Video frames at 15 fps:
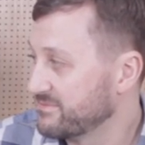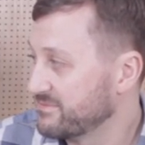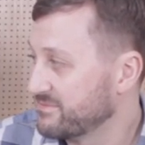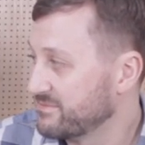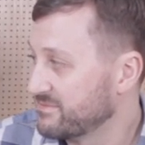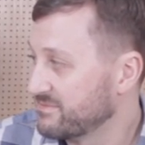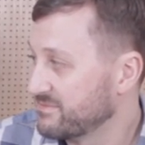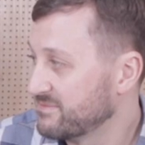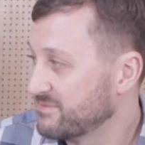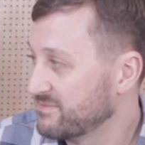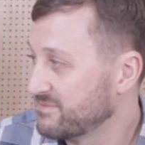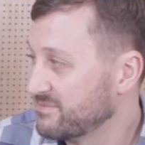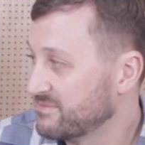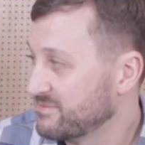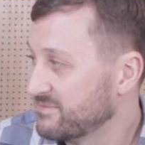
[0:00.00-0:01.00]

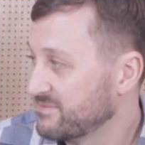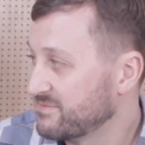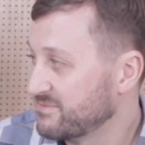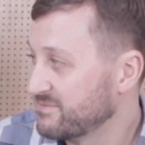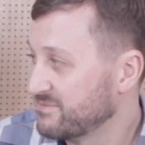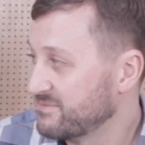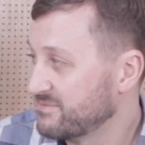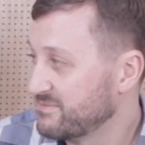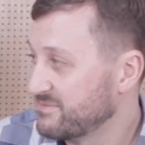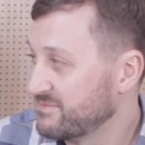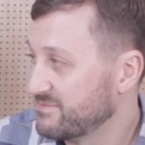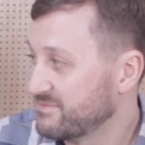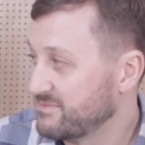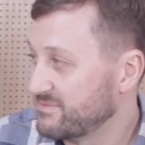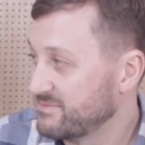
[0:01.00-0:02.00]

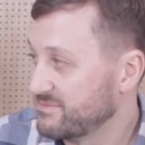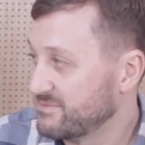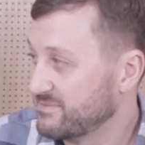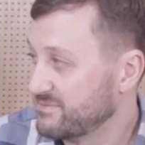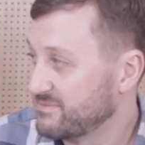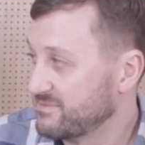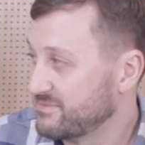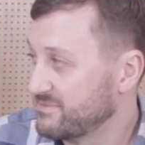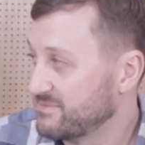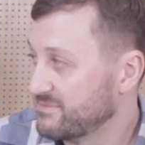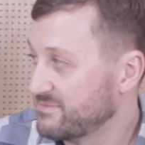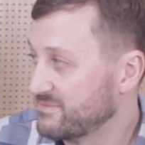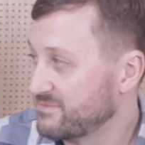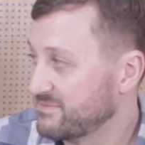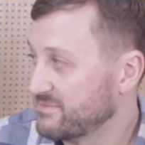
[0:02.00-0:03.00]

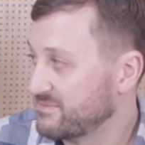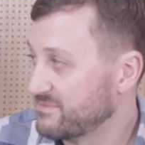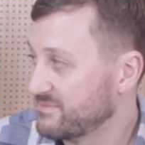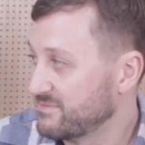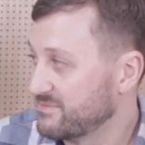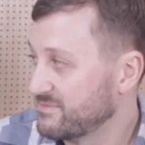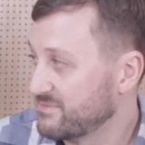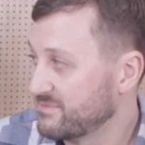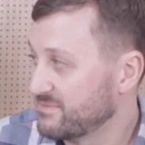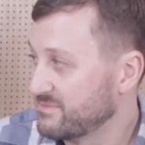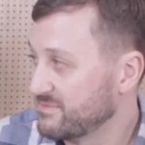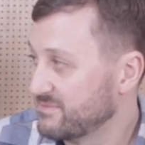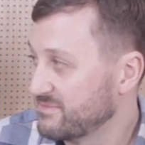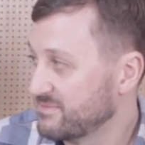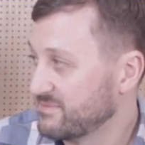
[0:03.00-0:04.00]

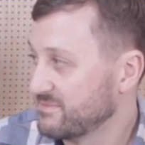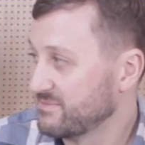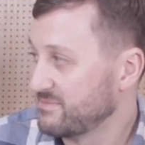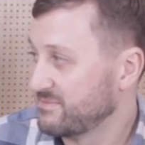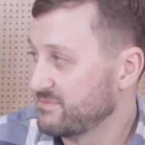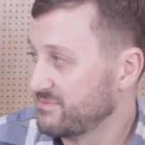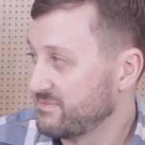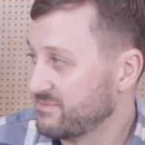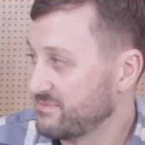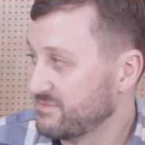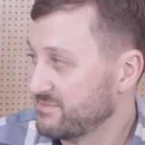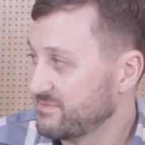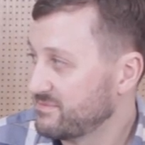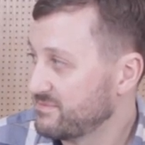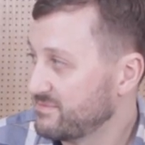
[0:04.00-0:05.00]

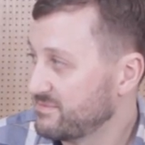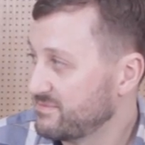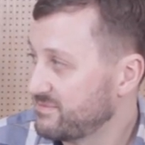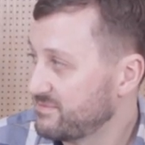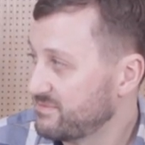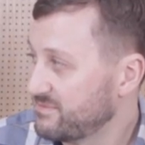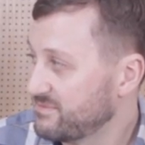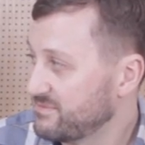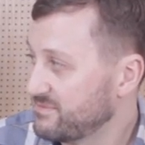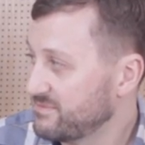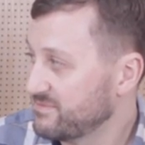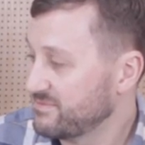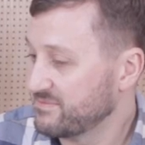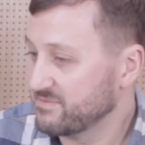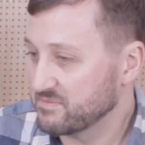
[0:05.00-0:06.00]

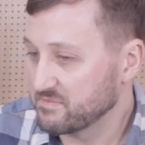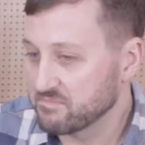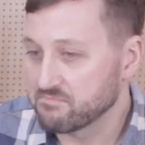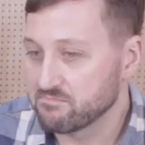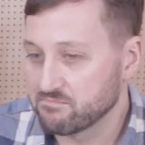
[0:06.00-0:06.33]
The person shown says nothing.